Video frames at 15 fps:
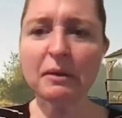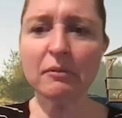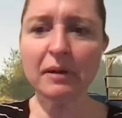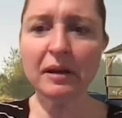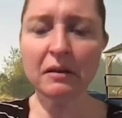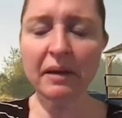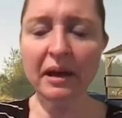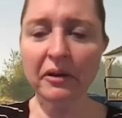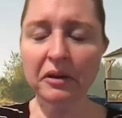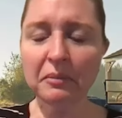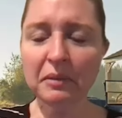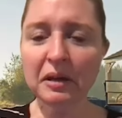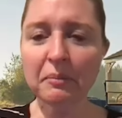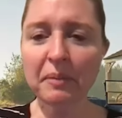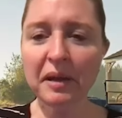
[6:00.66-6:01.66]
maybe written about
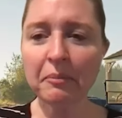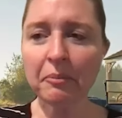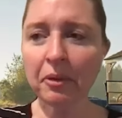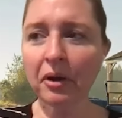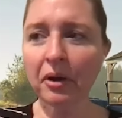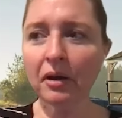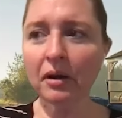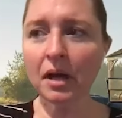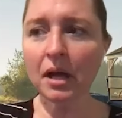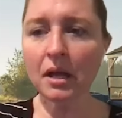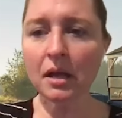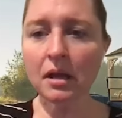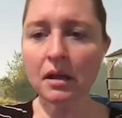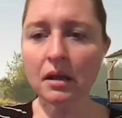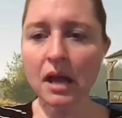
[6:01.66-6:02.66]
him in a paper,
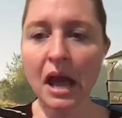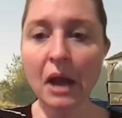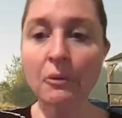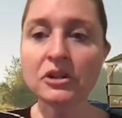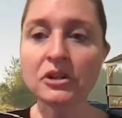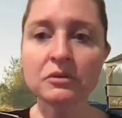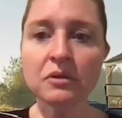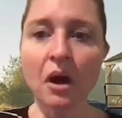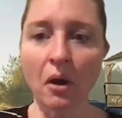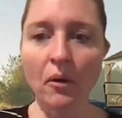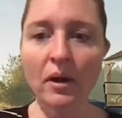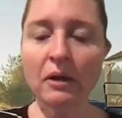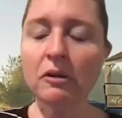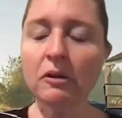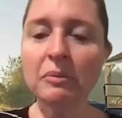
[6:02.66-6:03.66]
eh, how would you
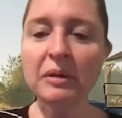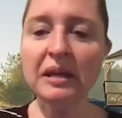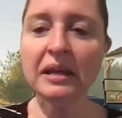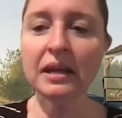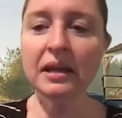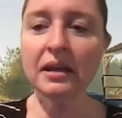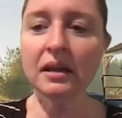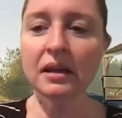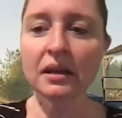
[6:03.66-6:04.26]
know? It would yeah. how